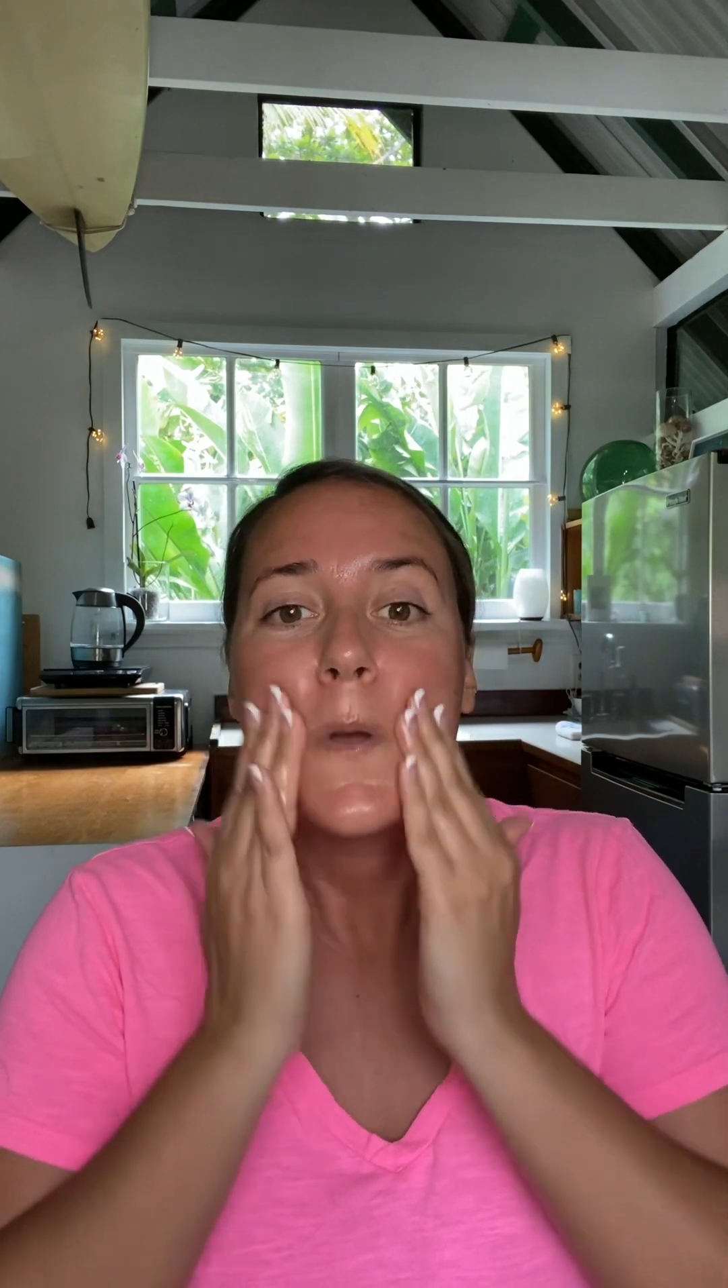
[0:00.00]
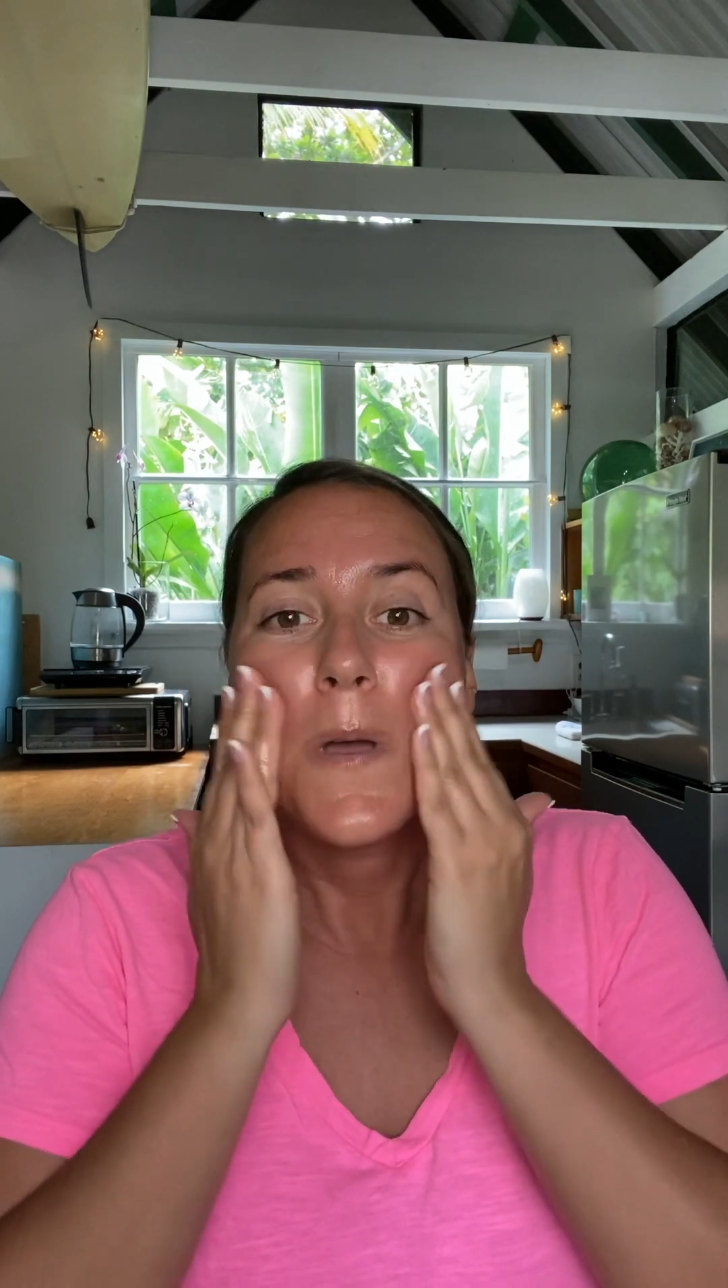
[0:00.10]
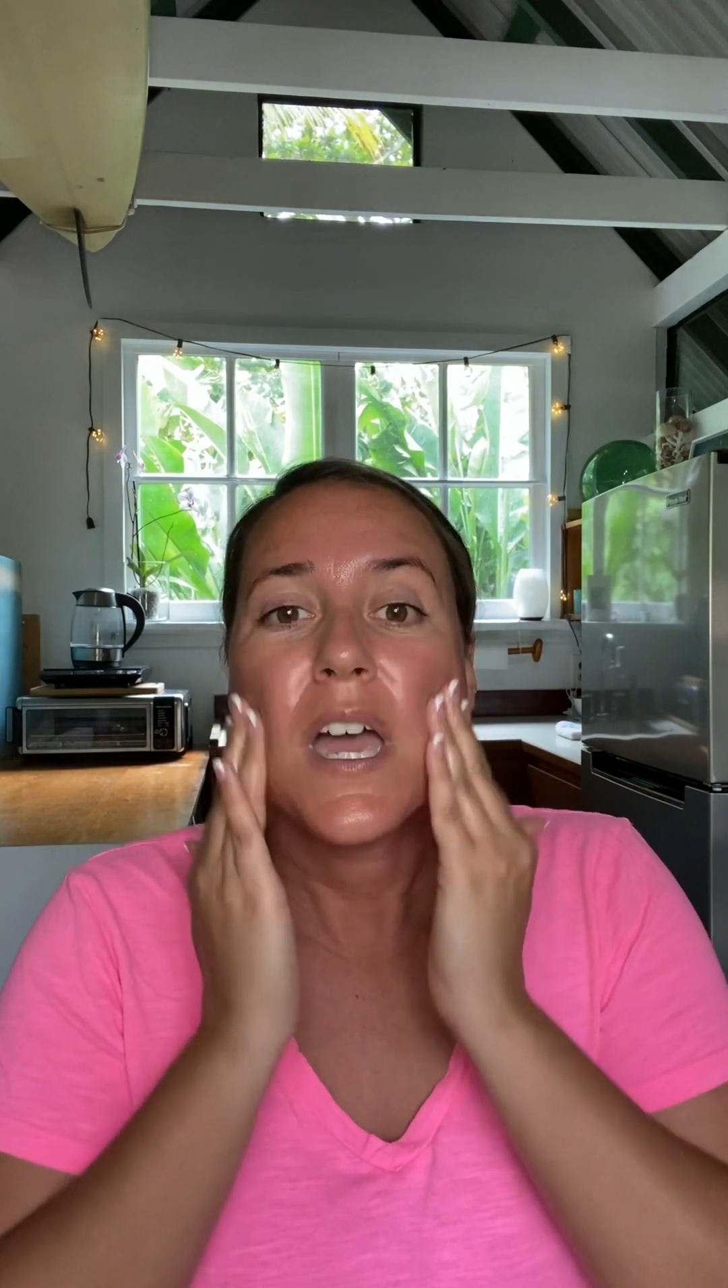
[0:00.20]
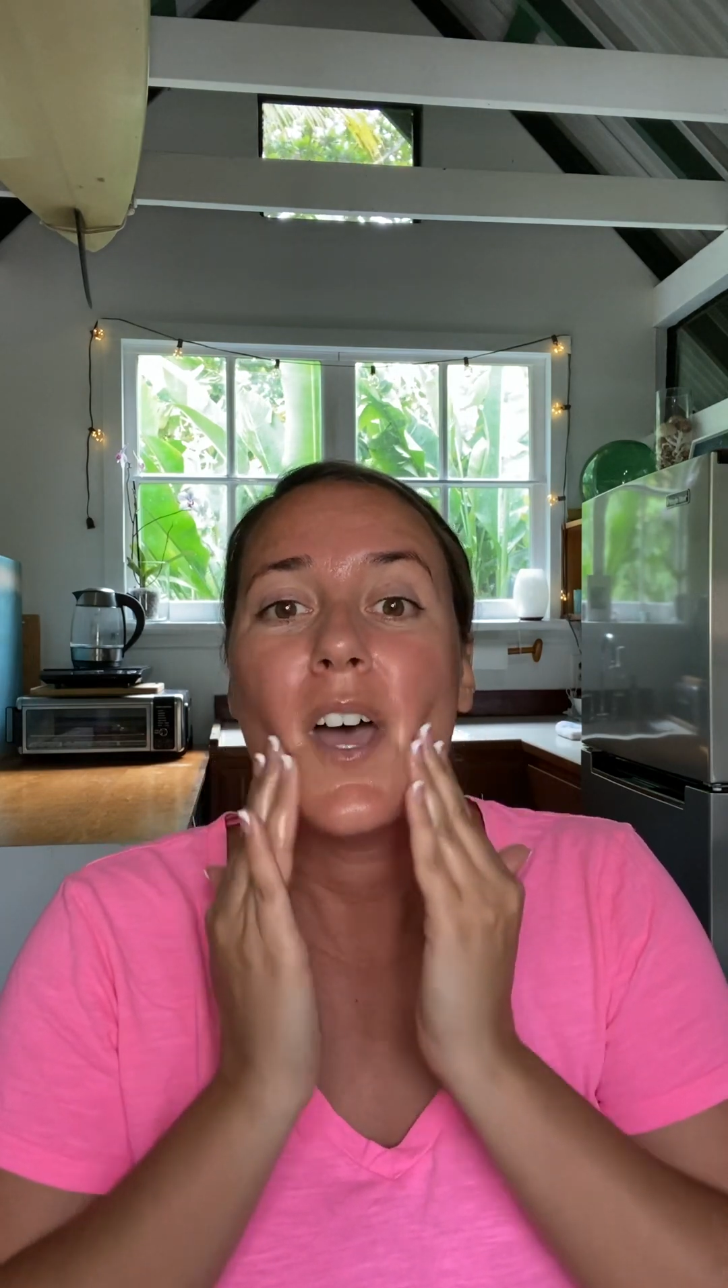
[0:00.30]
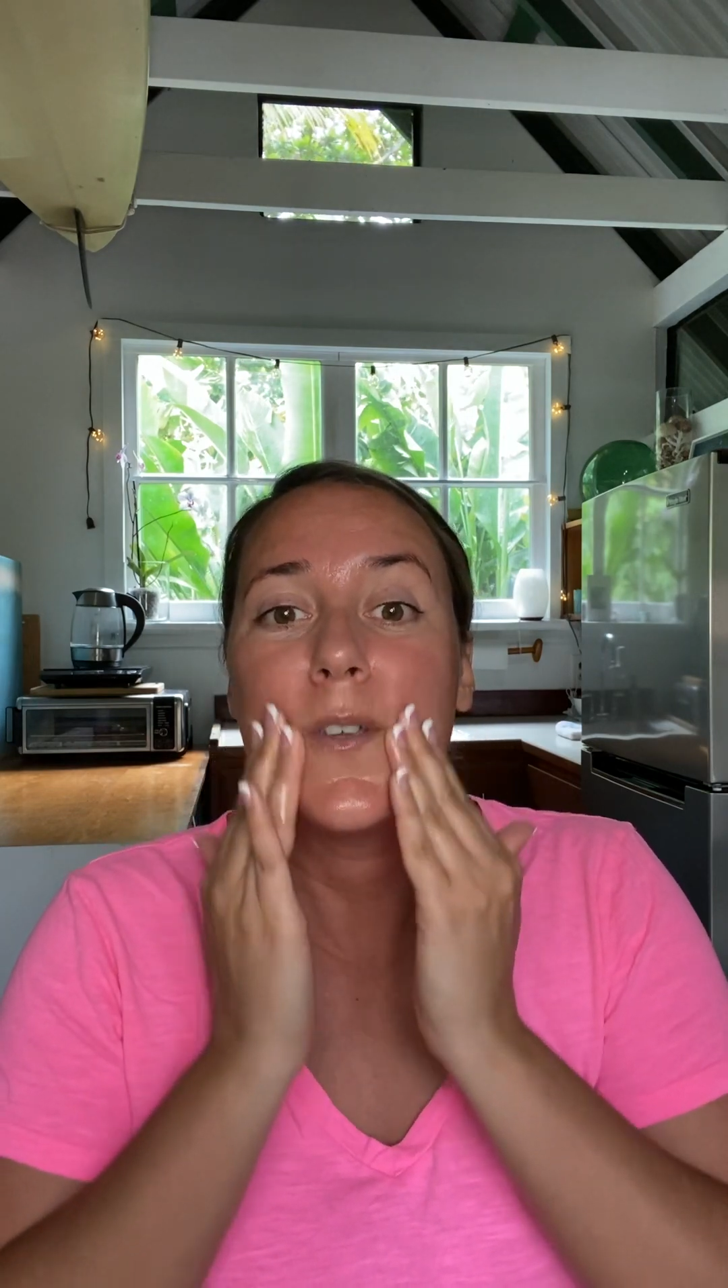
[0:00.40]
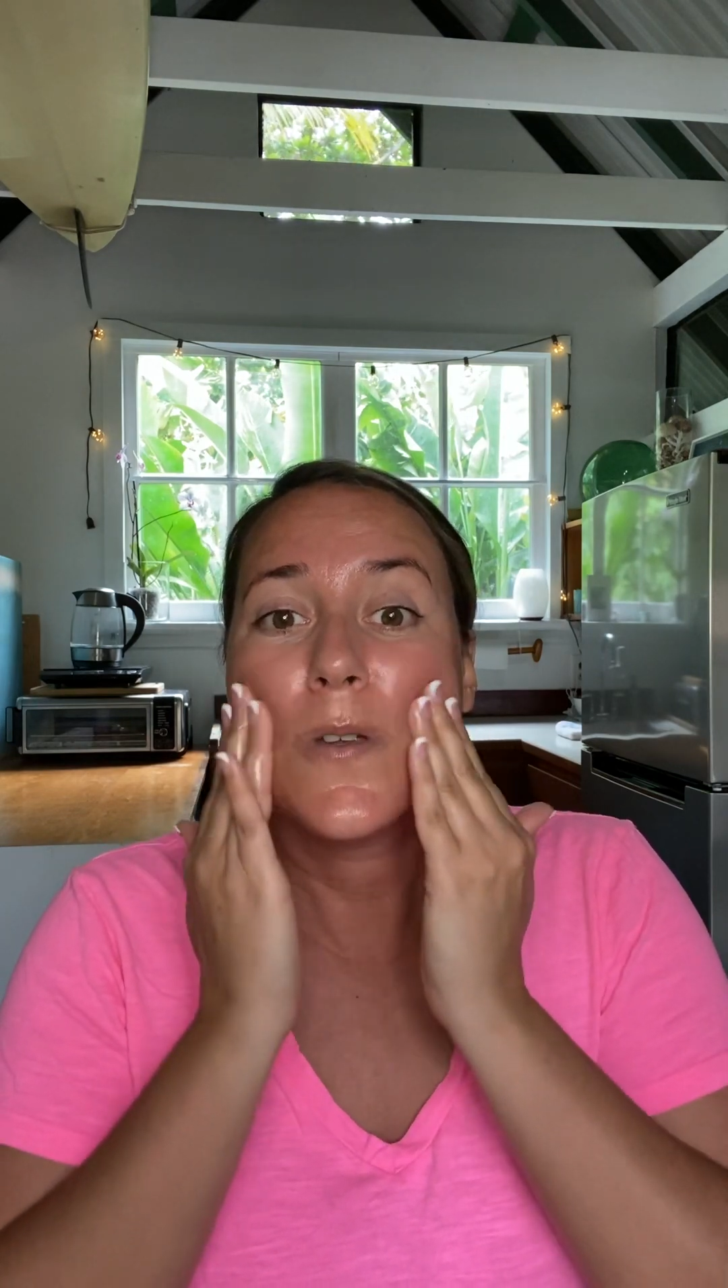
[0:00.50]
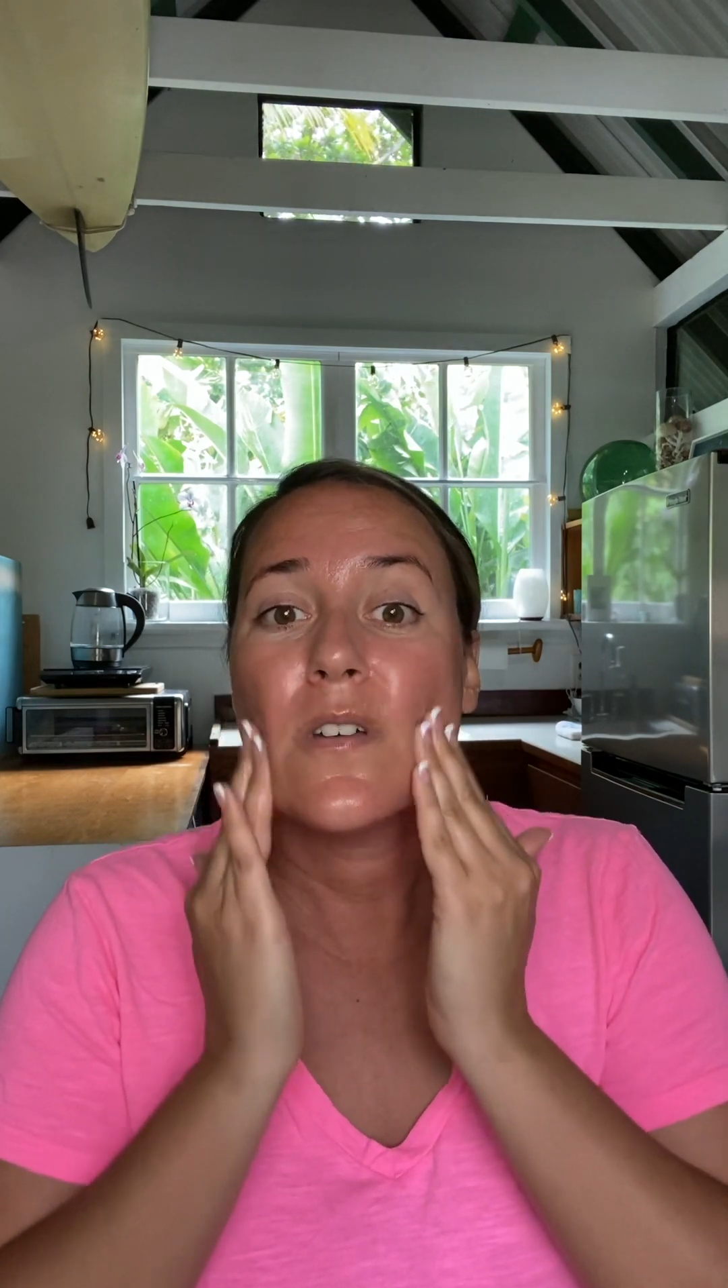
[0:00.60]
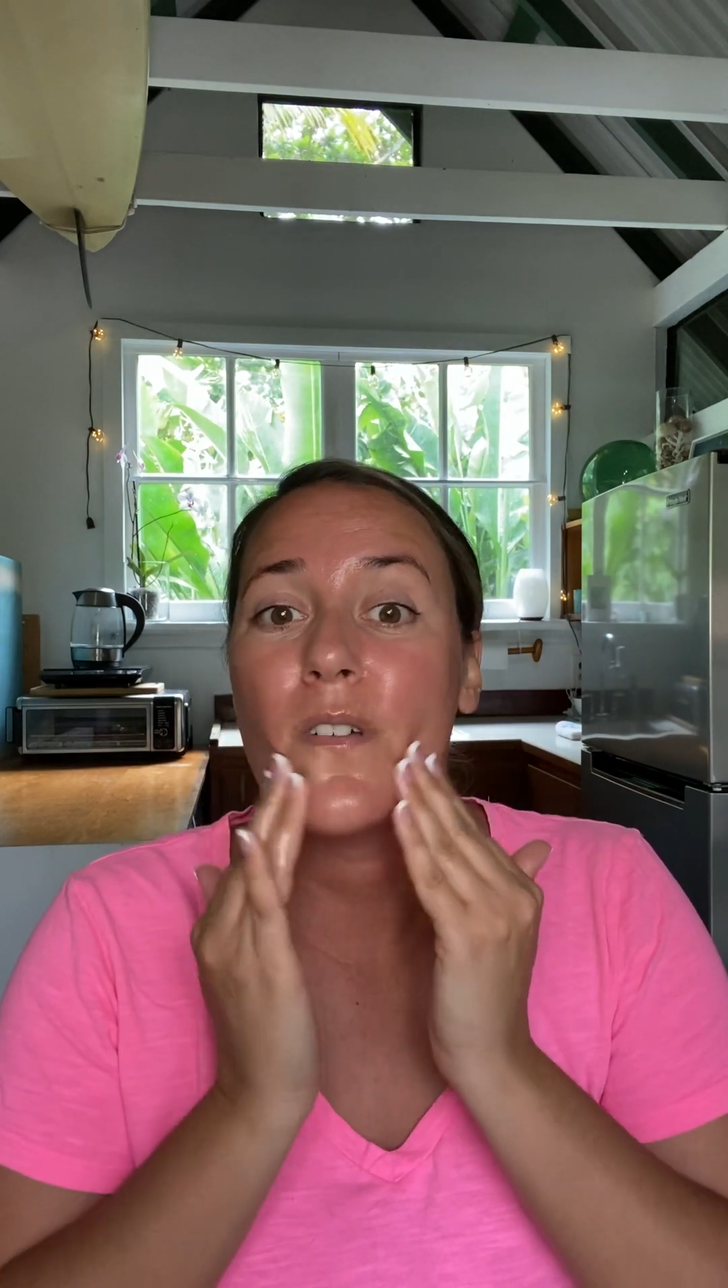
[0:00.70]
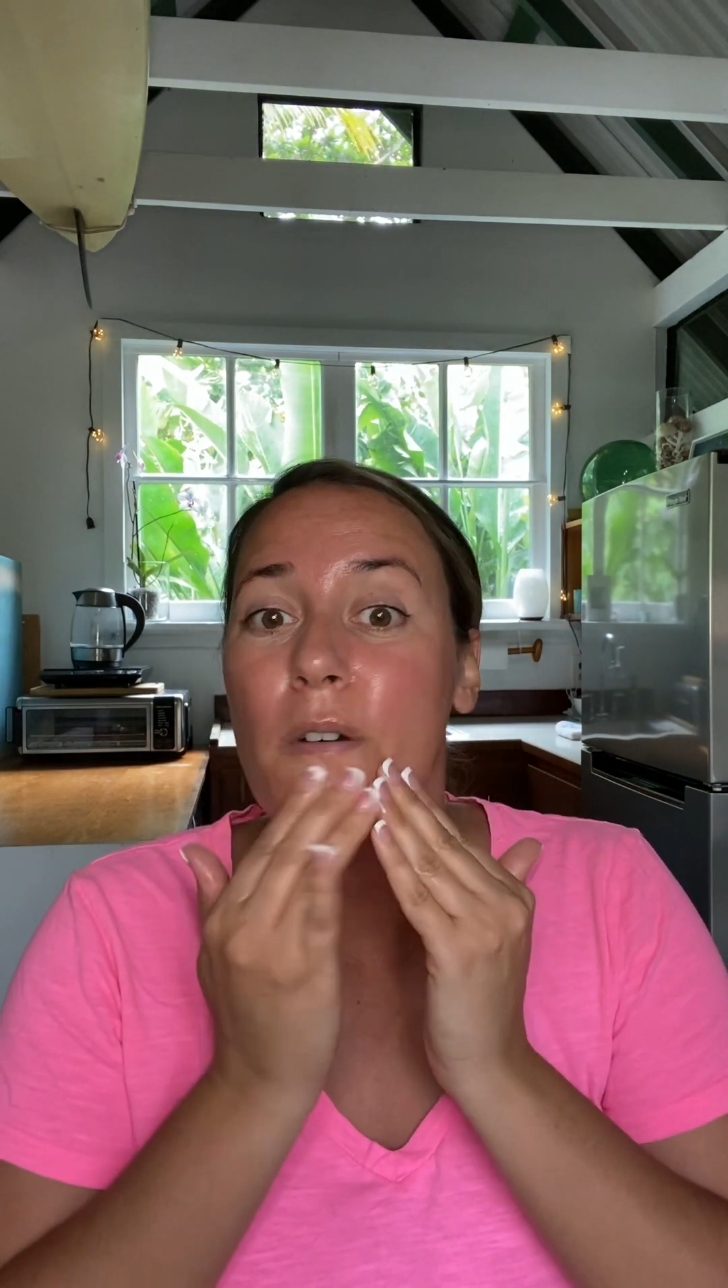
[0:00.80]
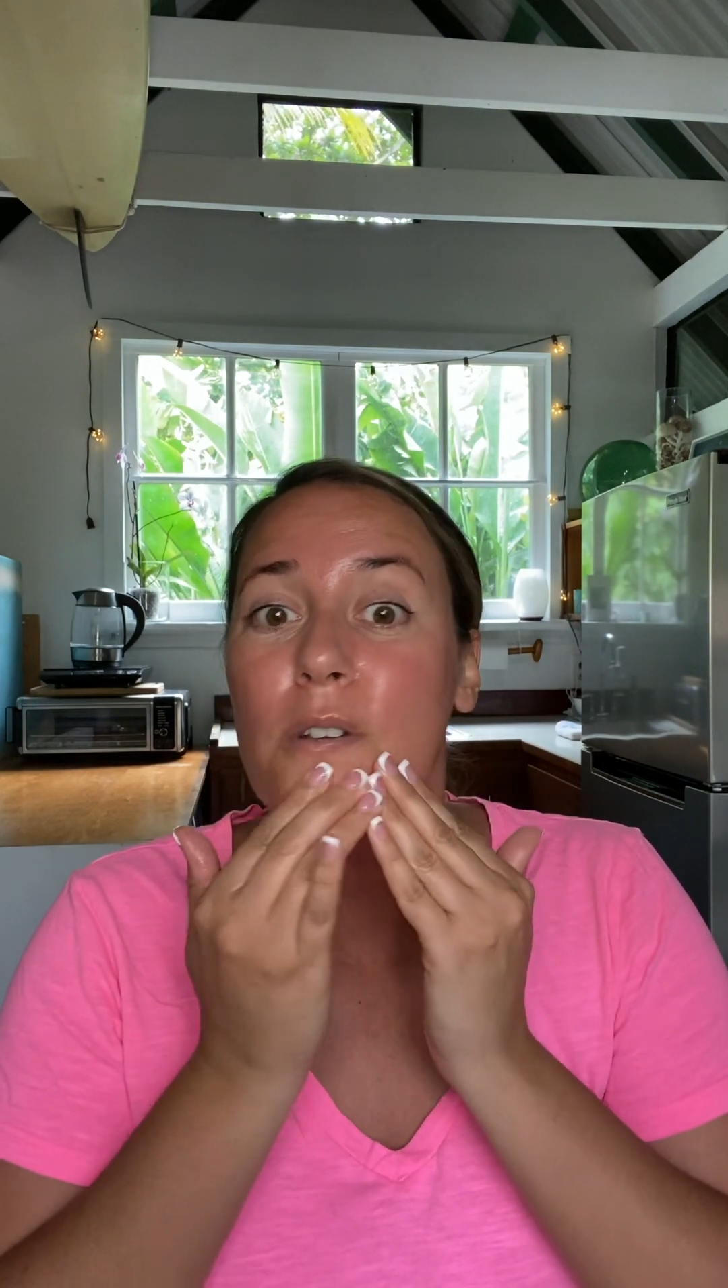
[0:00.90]
And
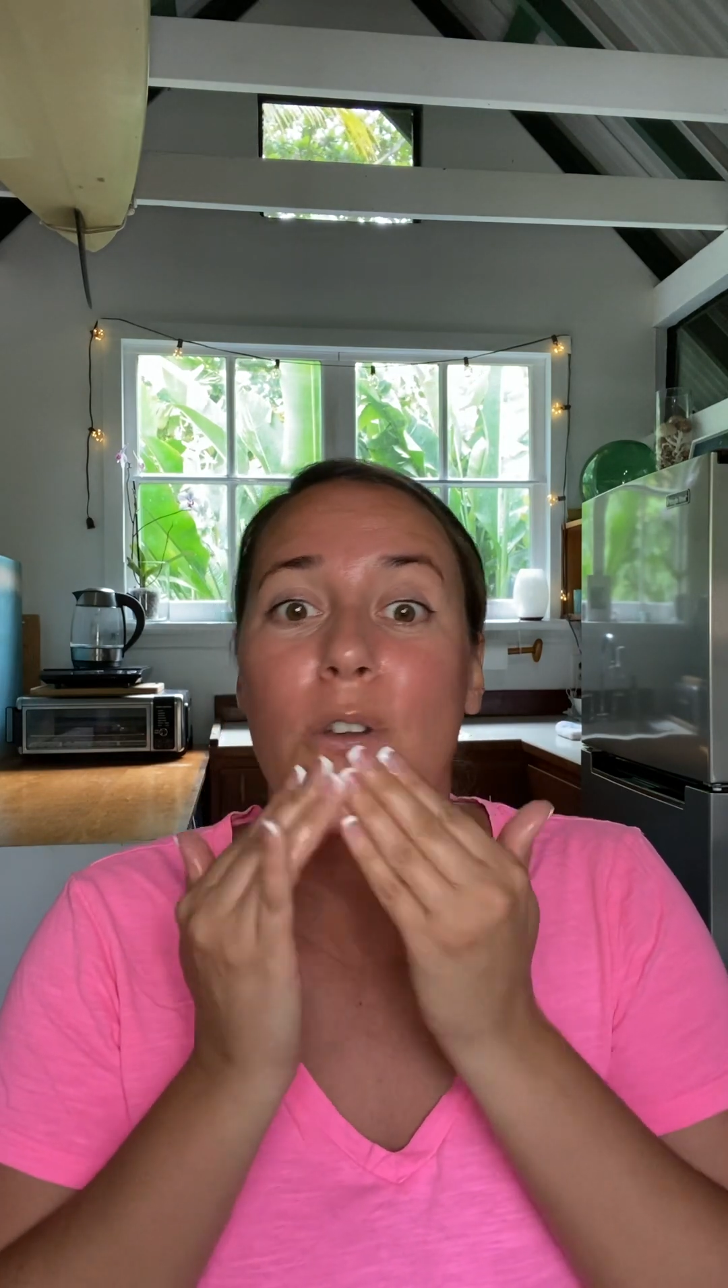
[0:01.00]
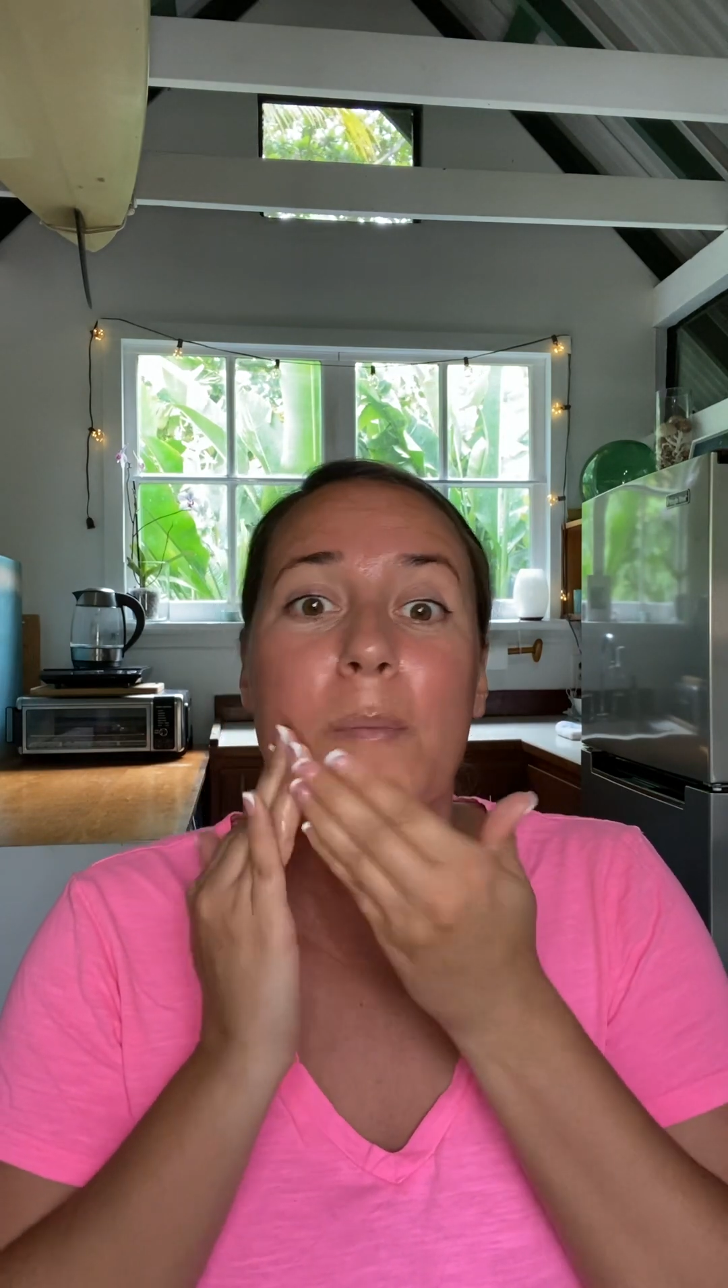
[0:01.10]
no